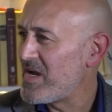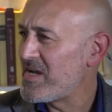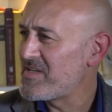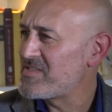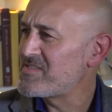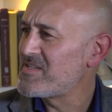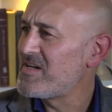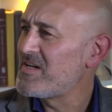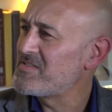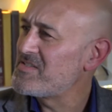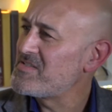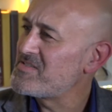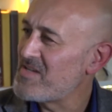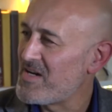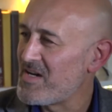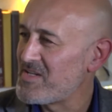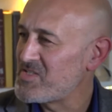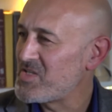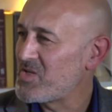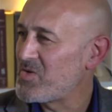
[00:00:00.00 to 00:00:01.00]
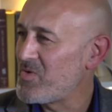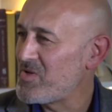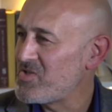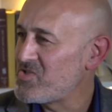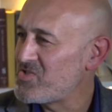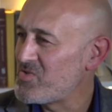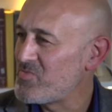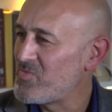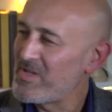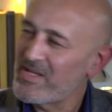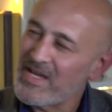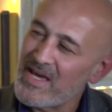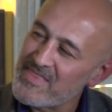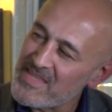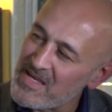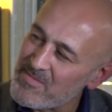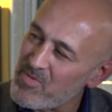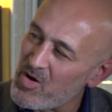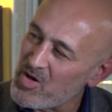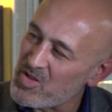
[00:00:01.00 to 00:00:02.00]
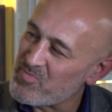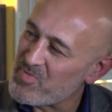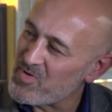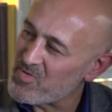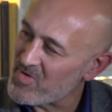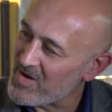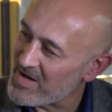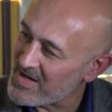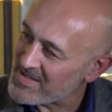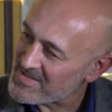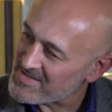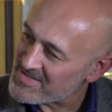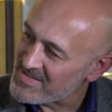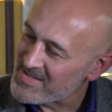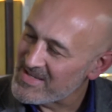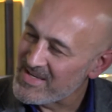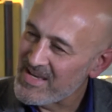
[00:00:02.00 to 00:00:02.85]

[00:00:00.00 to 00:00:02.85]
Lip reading: I started to ask the question, well, can they both be right?